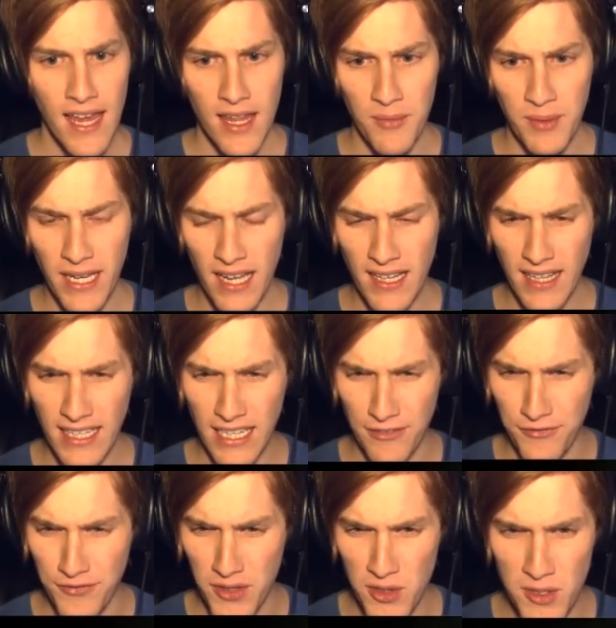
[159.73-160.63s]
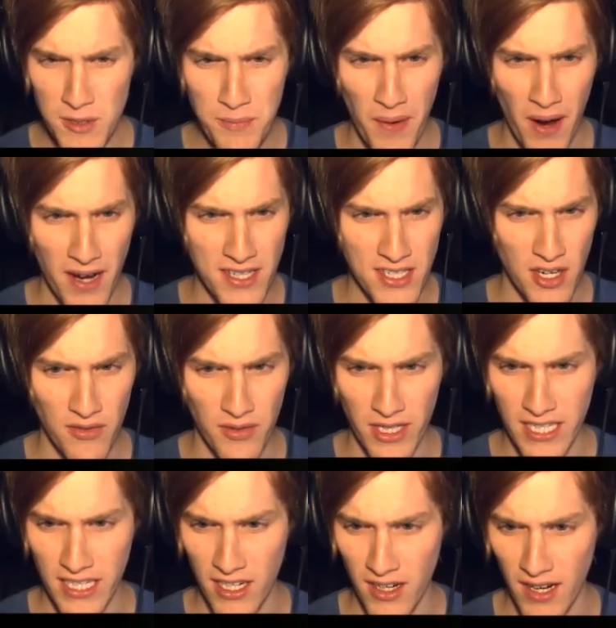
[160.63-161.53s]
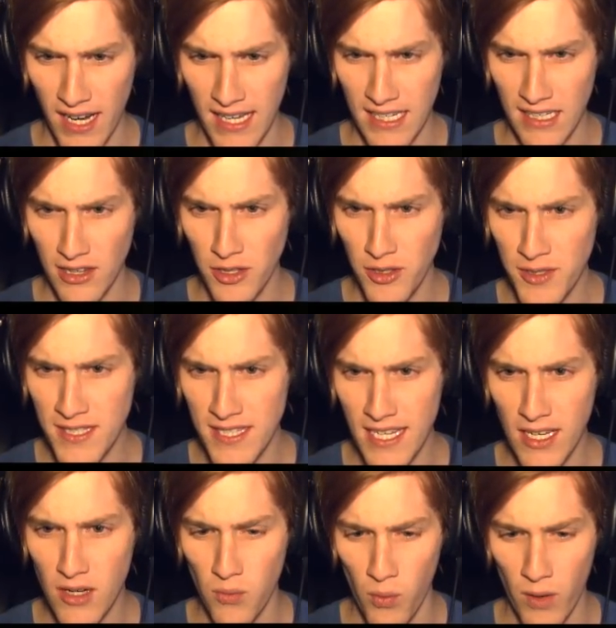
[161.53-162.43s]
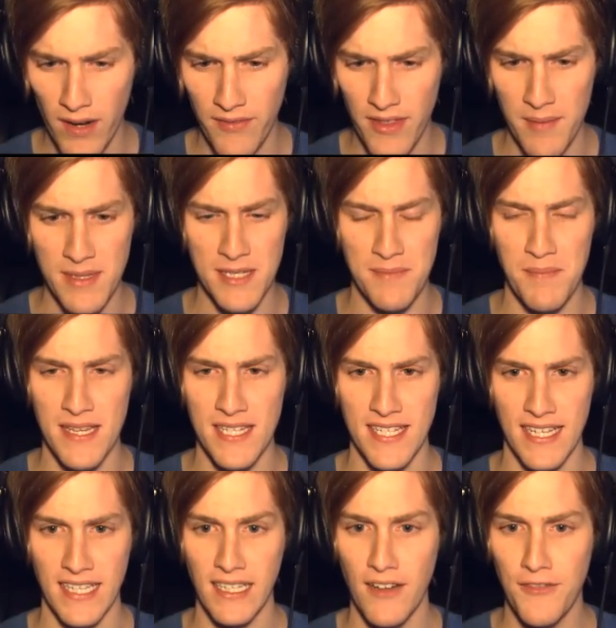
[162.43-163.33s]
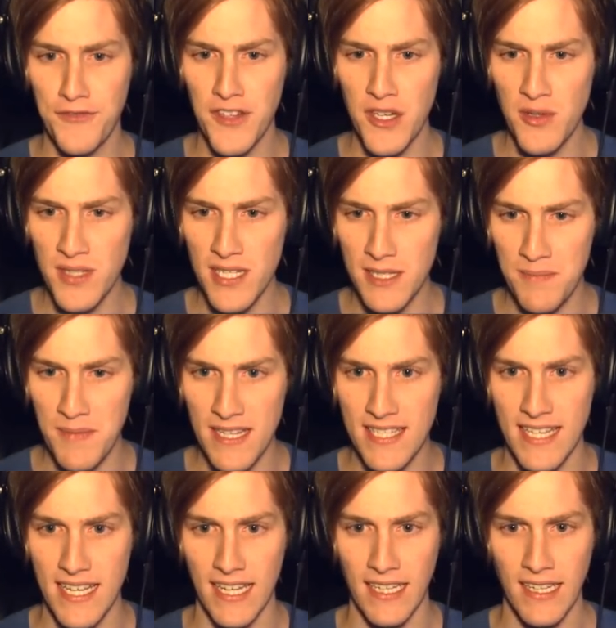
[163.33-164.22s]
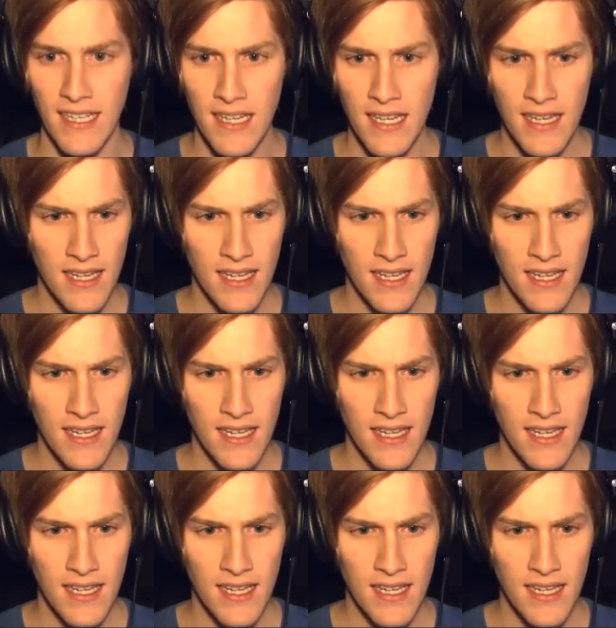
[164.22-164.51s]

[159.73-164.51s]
And we got like a fuse box over here, and it looks like one of them is missing. A fuse is missing.